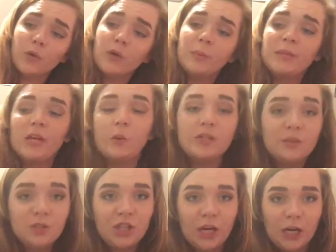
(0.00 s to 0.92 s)
room there were
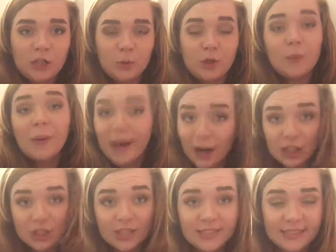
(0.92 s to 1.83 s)
some chairs where your
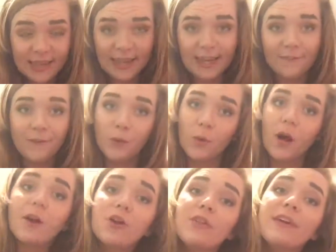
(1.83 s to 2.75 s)
parents could sit if you
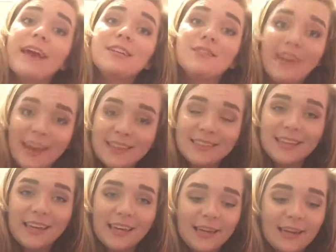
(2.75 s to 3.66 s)
were under the age of
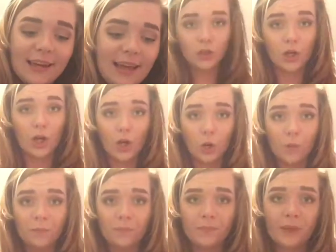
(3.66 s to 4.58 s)
18. So
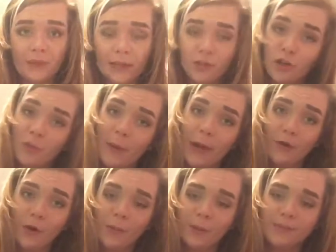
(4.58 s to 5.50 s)
they took my
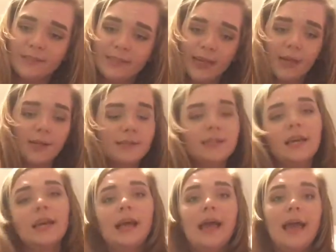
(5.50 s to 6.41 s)
group upstairs
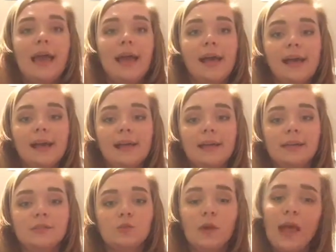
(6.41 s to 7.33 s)

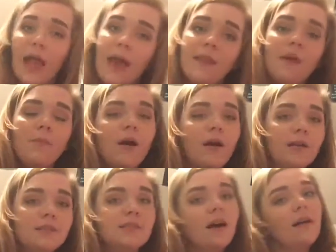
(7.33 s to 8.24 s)
and we handed them
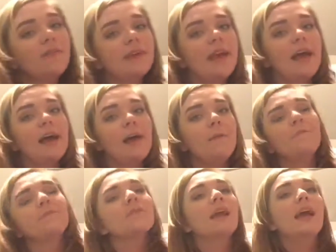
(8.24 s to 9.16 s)
our stuff again,